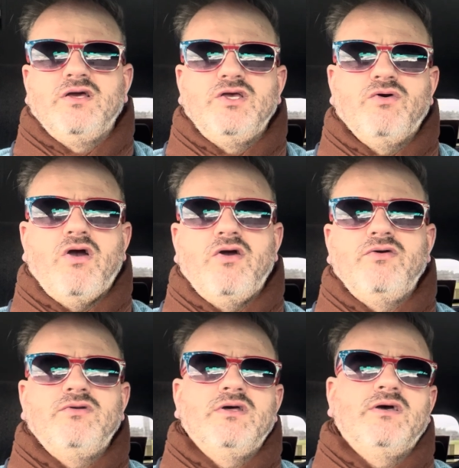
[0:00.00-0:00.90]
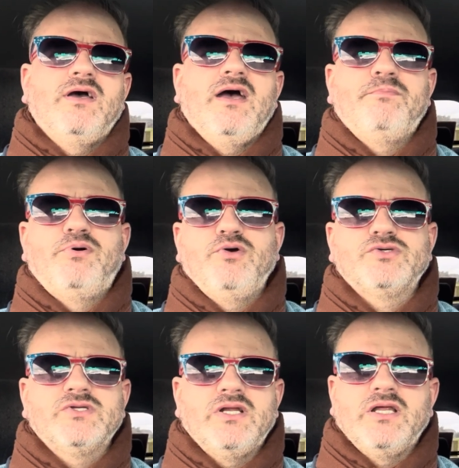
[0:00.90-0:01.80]
your own
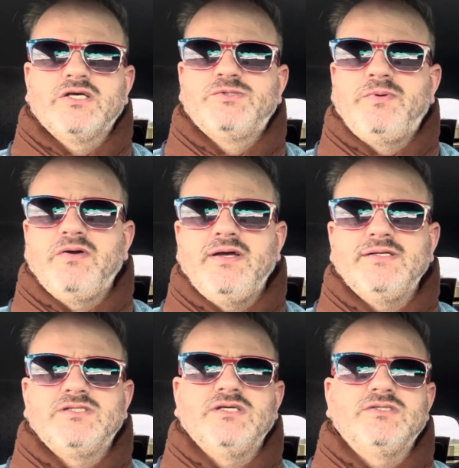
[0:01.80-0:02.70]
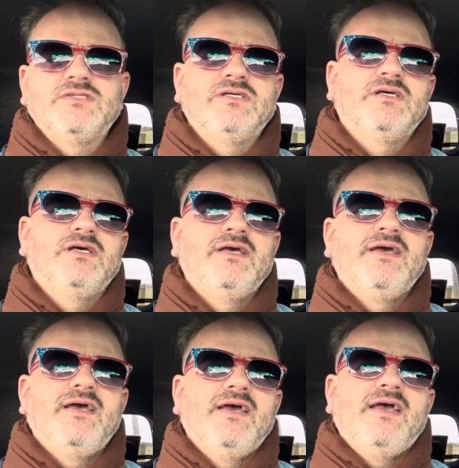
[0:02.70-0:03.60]
personal experiences.
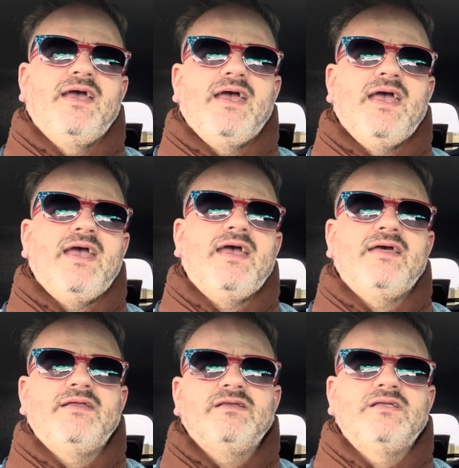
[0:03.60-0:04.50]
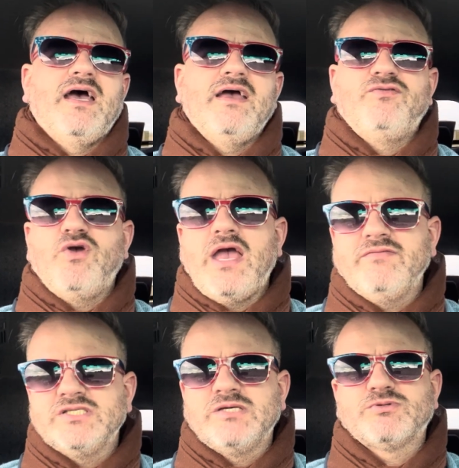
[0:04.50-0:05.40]
And if you
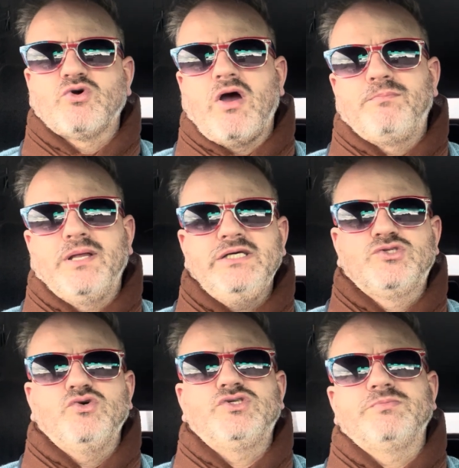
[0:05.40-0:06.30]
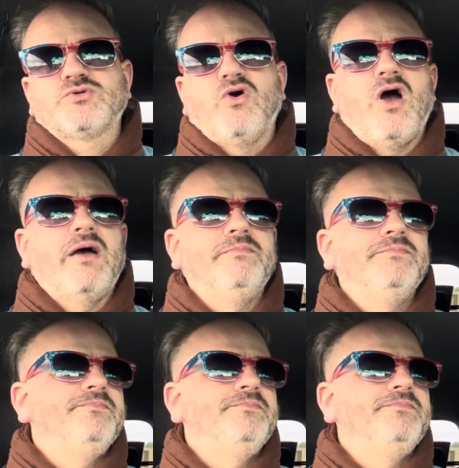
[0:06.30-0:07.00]
haven't subscribed, please do subscribe.